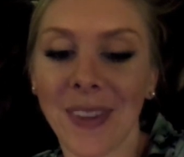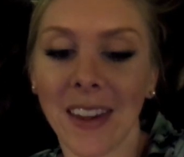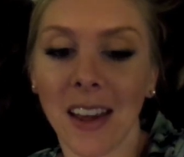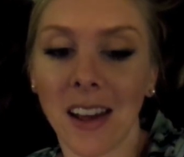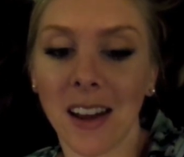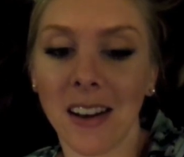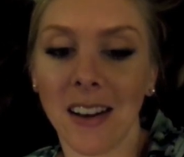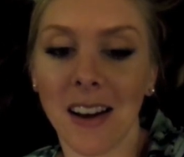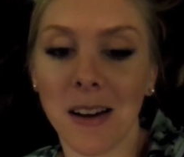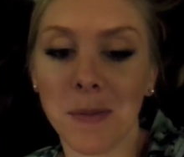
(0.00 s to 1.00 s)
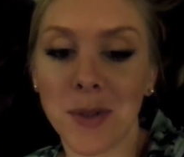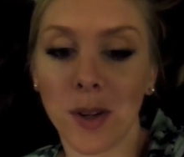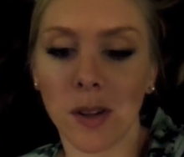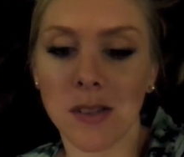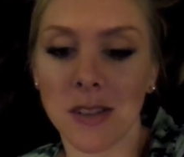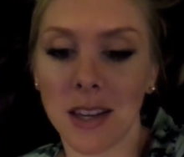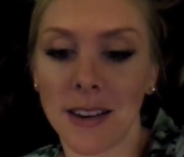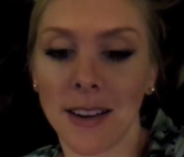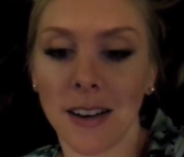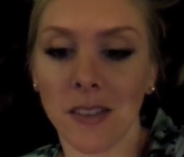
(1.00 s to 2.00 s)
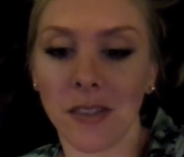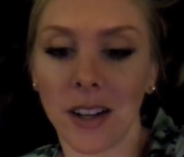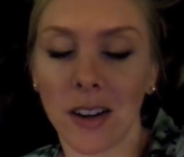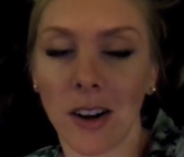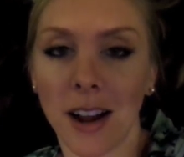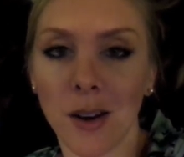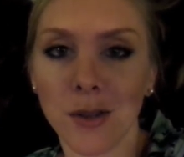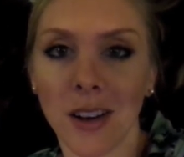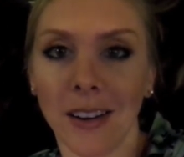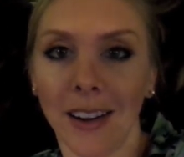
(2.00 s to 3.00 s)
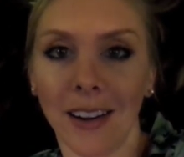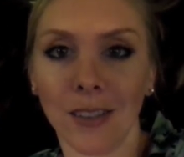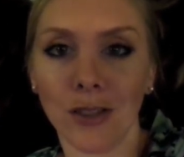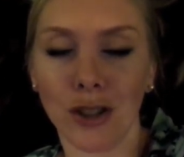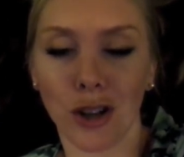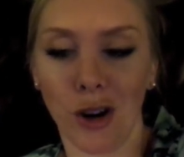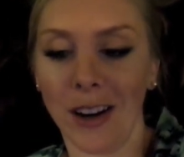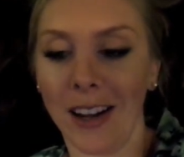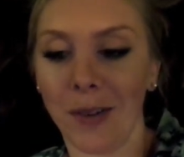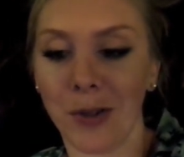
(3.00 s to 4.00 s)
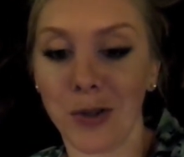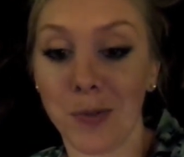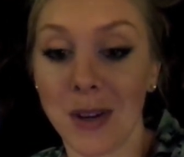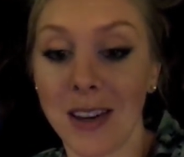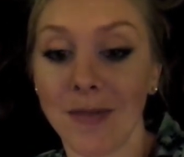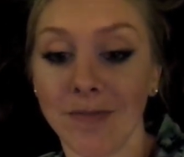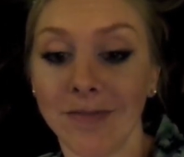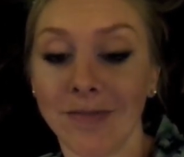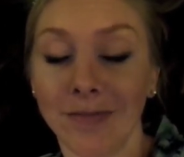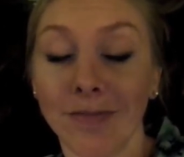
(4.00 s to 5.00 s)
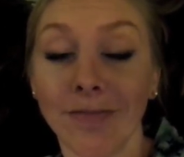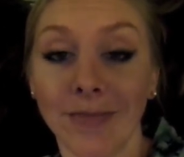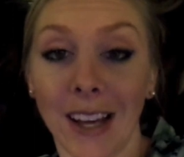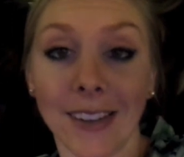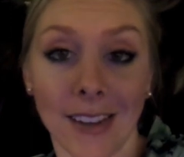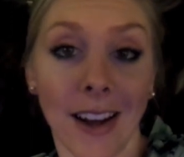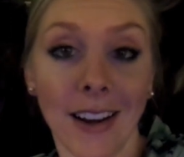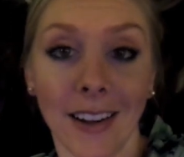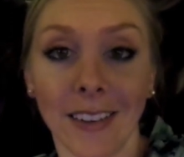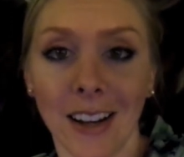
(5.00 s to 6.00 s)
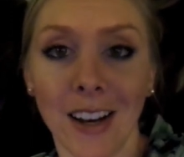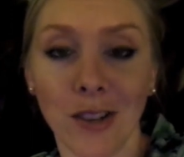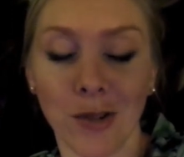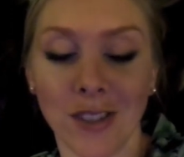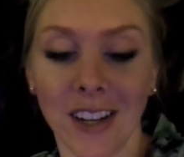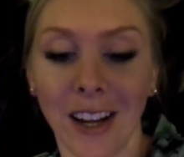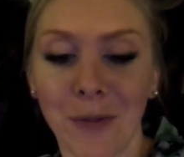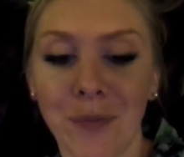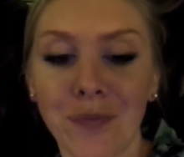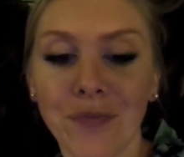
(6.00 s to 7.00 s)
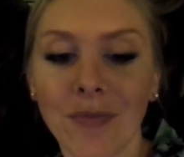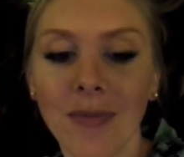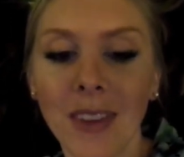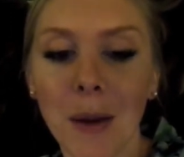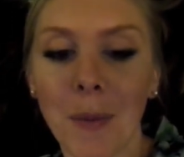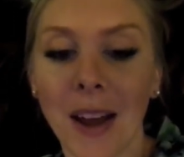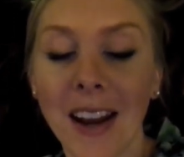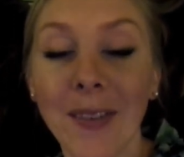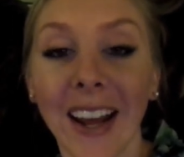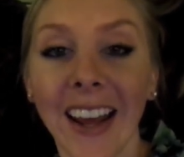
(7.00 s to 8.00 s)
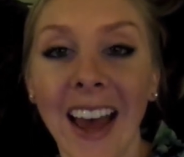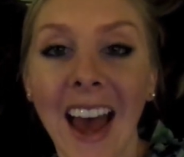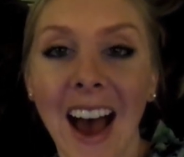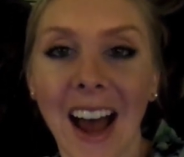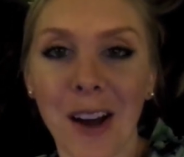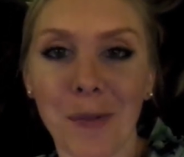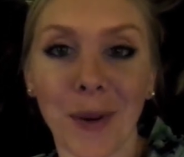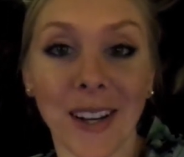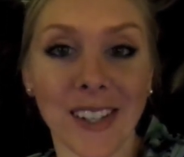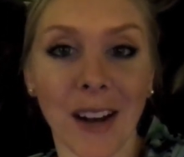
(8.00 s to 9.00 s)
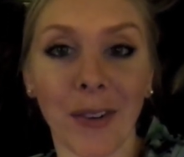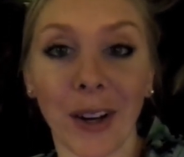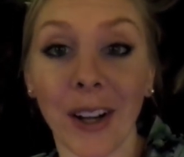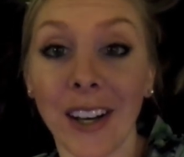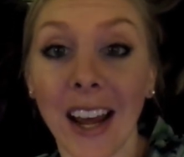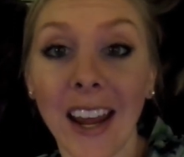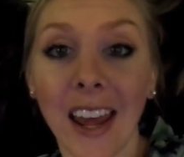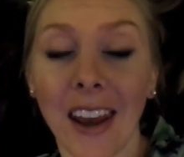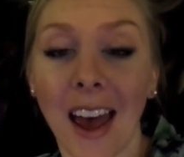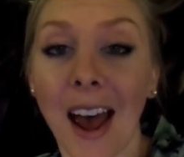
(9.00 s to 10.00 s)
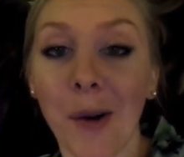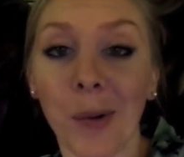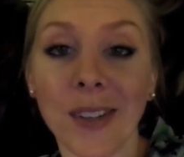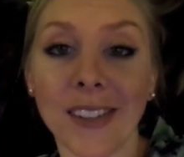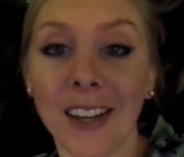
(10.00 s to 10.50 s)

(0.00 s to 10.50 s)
and um, so you can see kind of like our house hunting journey, which will be exciting and interesting. But anyway, I hope you guys are having a good night, and I will see